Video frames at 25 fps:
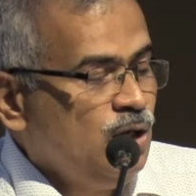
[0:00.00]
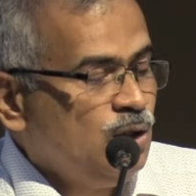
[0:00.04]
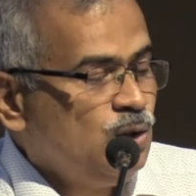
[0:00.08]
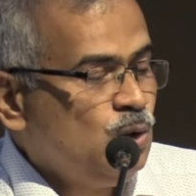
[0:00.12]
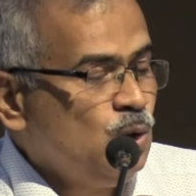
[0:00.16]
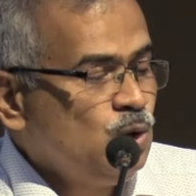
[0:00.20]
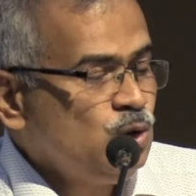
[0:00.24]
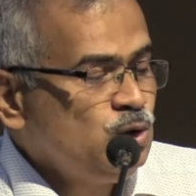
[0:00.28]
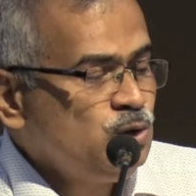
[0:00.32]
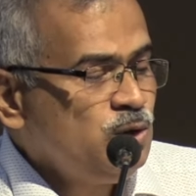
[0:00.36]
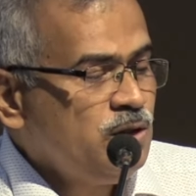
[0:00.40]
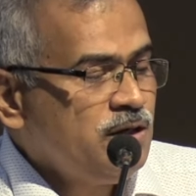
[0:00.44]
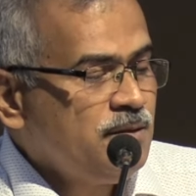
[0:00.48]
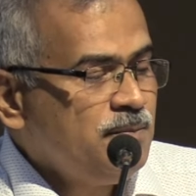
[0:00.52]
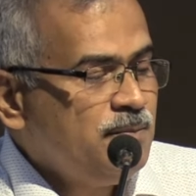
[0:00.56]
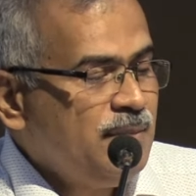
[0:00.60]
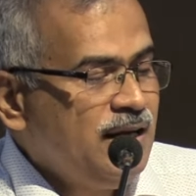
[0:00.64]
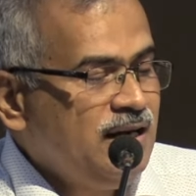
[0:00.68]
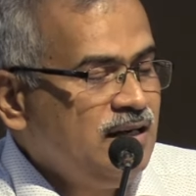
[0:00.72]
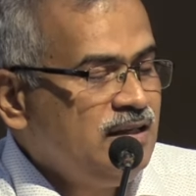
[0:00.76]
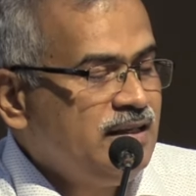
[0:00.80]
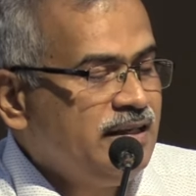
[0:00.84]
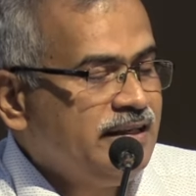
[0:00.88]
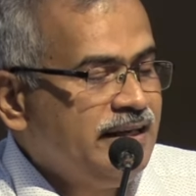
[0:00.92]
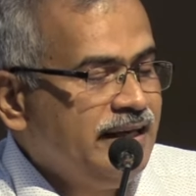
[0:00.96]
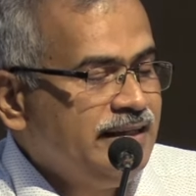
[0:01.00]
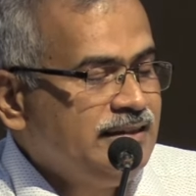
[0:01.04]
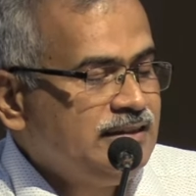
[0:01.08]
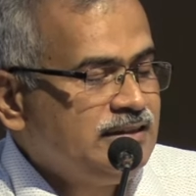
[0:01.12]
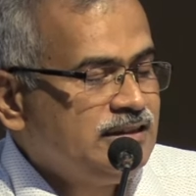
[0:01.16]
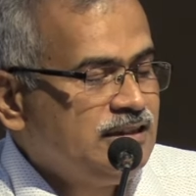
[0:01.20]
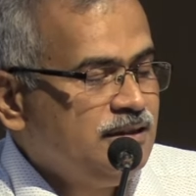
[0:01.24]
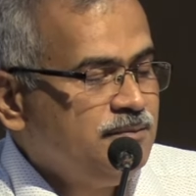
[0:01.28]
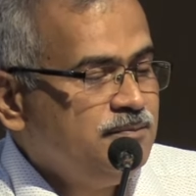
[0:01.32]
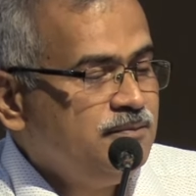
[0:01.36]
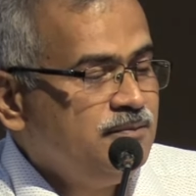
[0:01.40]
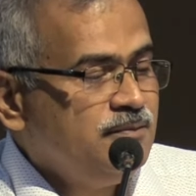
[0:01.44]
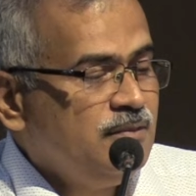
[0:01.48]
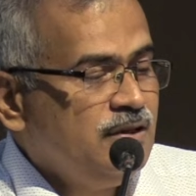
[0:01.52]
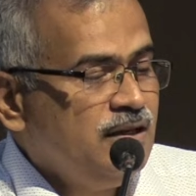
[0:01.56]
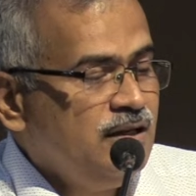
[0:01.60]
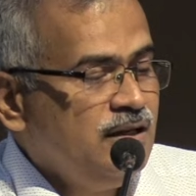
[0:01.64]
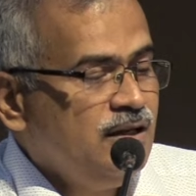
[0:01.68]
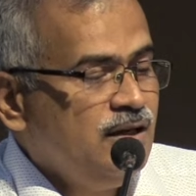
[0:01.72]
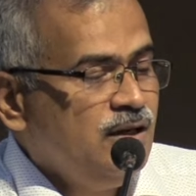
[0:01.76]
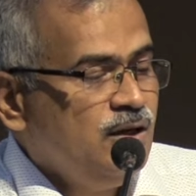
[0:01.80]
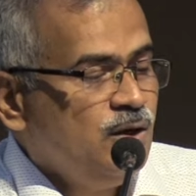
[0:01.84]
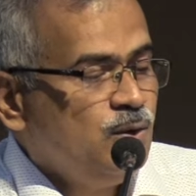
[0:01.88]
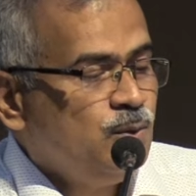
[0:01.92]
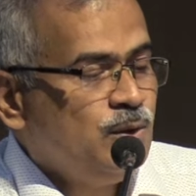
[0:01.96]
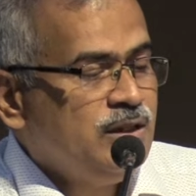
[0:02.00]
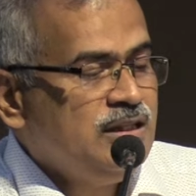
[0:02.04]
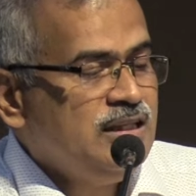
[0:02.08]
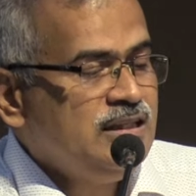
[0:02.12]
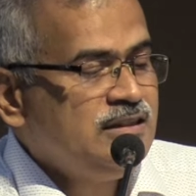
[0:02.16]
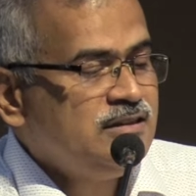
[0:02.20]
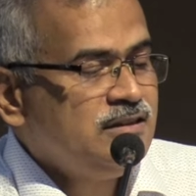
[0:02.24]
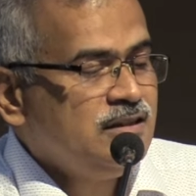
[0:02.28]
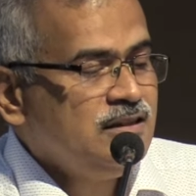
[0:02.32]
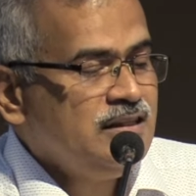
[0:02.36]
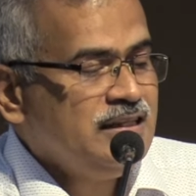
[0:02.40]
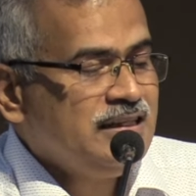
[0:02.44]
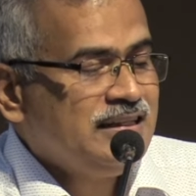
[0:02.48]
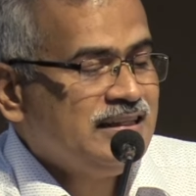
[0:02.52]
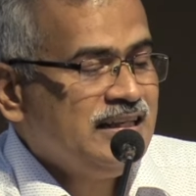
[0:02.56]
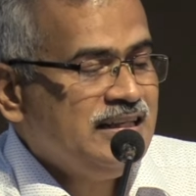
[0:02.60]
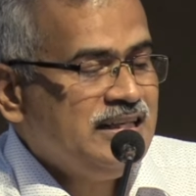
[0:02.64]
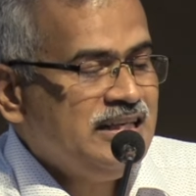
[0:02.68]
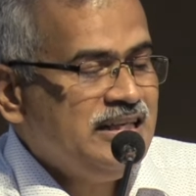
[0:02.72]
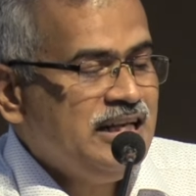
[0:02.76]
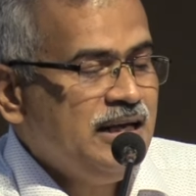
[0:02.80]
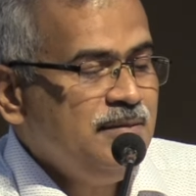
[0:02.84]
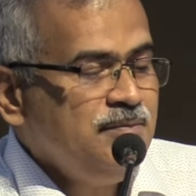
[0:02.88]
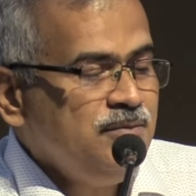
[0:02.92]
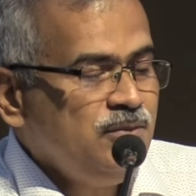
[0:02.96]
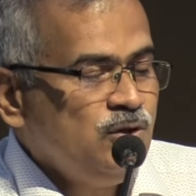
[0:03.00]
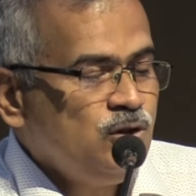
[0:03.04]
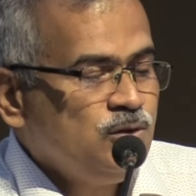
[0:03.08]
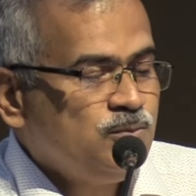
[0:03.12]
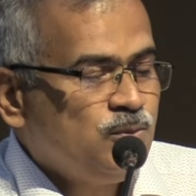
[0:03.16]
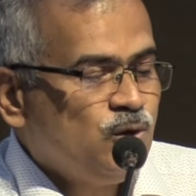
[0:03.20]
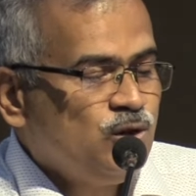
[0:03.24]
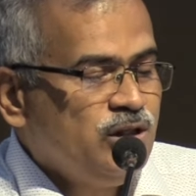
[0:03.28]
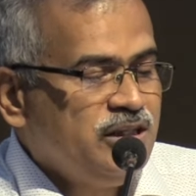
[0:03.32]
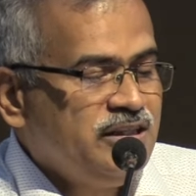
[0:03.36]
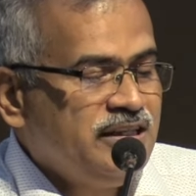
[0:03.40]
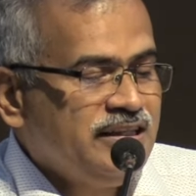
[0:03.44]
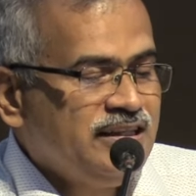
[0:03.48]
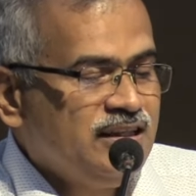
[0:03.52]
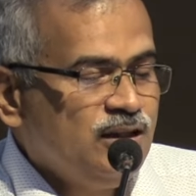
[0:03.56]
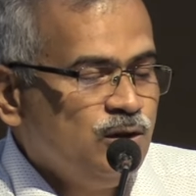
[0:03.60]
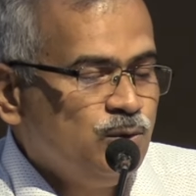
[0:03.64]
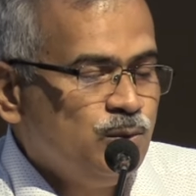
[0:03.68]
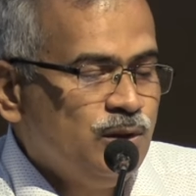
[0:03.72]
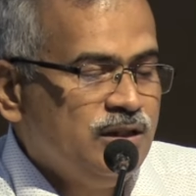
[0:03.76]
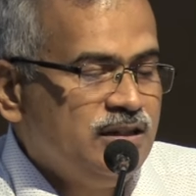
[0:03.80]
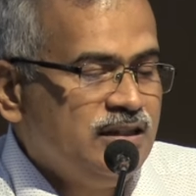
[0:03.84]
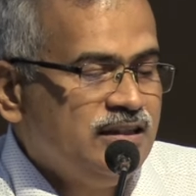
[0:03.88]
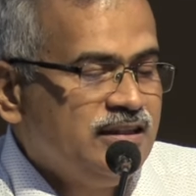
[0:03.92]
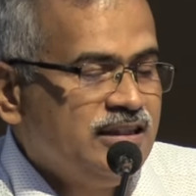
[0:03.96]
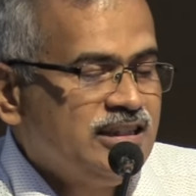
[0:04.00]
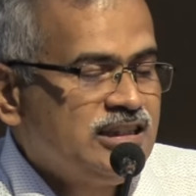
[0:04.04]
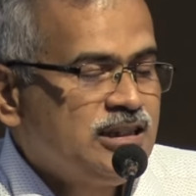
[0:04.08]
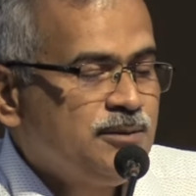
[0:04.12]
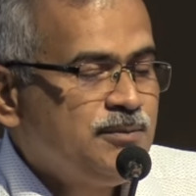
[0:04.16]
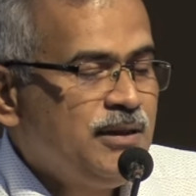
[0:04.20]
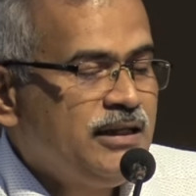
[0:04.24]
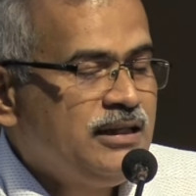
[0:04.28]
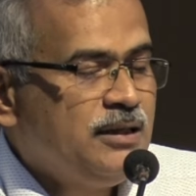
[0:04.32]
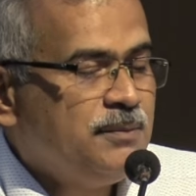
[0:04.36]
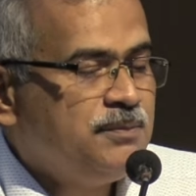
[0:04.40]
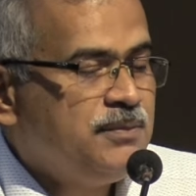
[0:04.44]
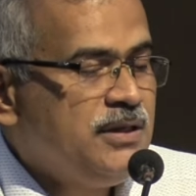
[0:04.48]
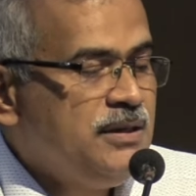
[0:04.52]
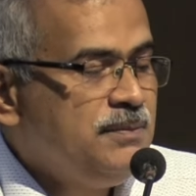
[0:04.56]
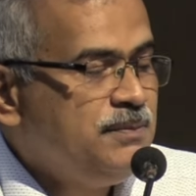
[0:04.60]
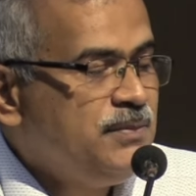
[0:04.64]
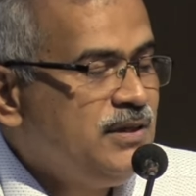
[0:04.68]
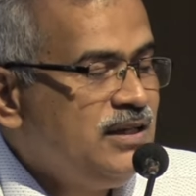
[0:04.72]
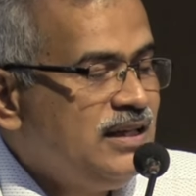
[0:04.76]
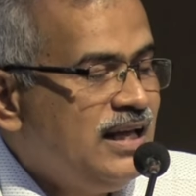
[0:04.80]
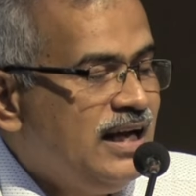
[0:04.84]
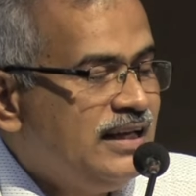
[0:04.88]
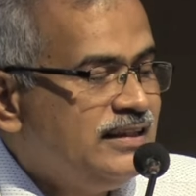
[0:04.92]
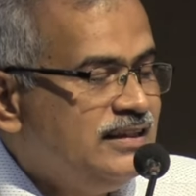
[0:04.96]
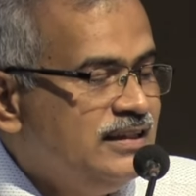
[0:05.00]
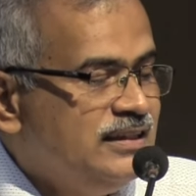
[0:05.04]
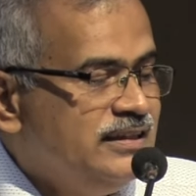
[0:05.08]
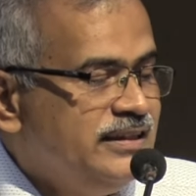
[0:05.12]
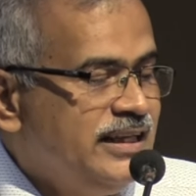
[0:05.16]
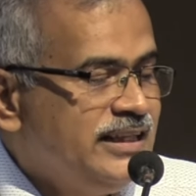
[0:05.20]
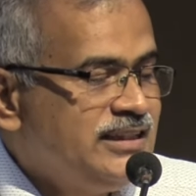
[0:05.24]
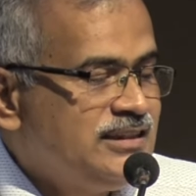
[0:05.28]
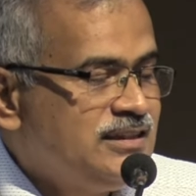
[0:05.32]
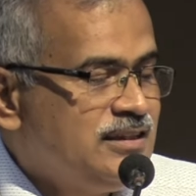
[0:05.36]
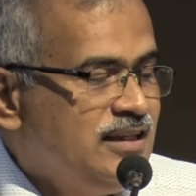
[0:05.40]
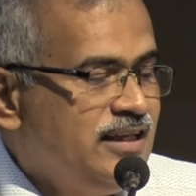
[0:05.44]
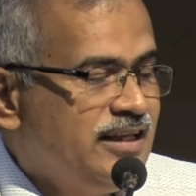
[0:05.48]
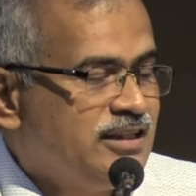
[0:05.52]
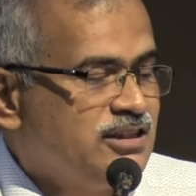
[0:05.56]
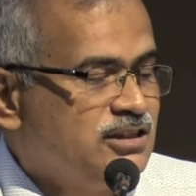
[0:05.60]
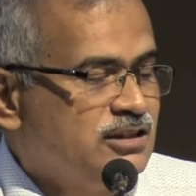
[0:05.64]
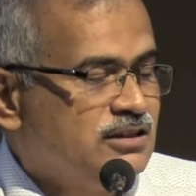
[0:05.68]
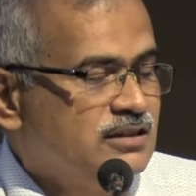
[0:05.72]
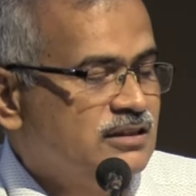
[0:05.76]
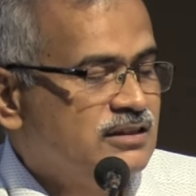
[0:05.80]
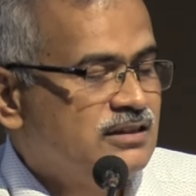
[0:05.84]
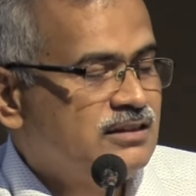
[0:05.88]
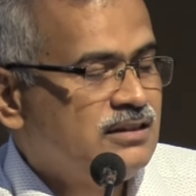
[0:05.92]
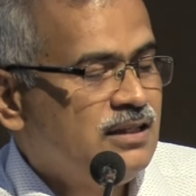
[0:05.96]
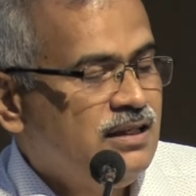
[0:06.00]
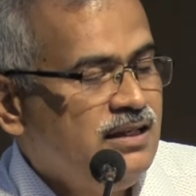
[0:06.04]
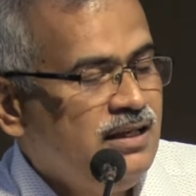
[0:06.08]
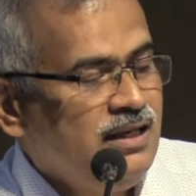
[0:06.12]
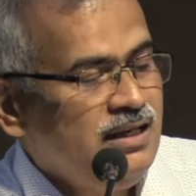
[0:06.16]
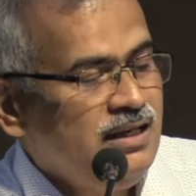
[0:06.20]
Those who rebelled against him were literally condemned to political wilderness by the people at the next elections.